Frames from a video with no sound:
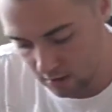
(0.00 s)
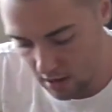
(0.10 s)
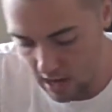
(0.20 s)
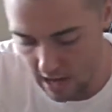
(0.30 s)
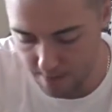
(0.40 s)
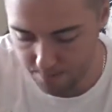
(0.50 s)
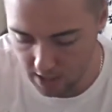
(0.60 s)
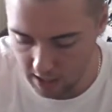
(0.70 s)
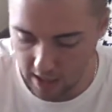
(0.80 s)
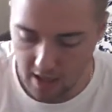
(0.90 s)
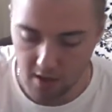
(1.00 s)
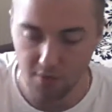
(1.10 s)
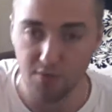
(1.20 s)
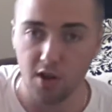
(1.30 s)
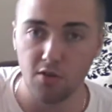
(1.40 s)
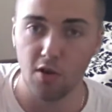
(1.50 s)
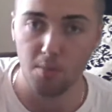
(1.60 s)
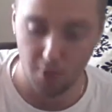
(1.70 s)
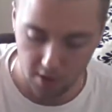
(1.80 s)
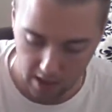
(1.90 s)
And then at the front
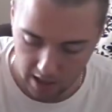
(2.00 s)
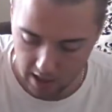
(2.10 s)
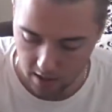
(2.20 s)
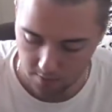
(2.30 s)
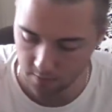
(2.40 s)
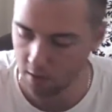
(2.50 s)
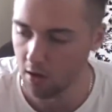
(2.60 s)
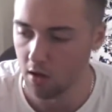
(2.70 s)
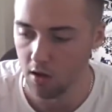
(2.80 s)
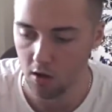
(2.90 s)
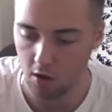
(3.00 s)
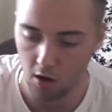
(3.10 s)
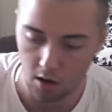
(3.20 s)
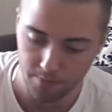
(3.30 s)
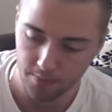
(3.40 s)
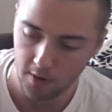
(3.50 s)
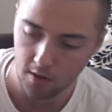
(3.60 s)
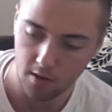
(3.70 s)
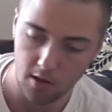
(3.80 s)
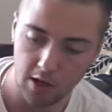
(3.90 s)
top pocket here, got
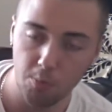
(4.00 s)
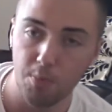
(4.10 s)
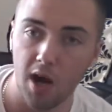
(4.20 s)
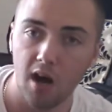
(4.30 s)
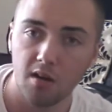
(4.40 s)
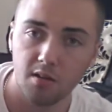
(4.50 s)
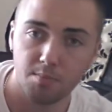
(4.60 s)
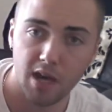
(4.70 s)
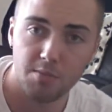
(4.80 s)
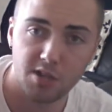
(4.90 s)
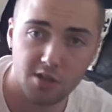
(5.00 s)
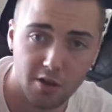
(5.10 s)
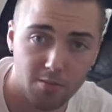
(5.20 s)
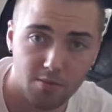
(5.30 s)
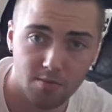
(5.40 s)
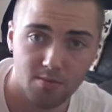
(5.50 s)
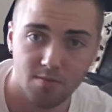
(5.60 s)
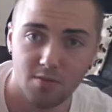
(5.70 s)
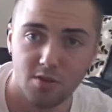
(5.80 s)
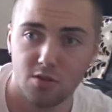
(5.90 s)
a little bar of baby soap.
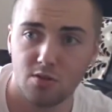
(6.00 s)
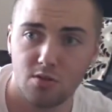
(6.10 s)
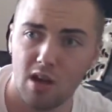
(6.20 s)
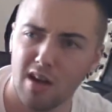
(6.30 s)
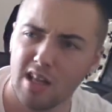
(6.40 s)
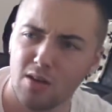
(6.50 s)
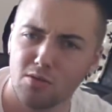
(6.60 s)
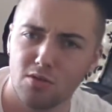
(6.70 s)
I think that was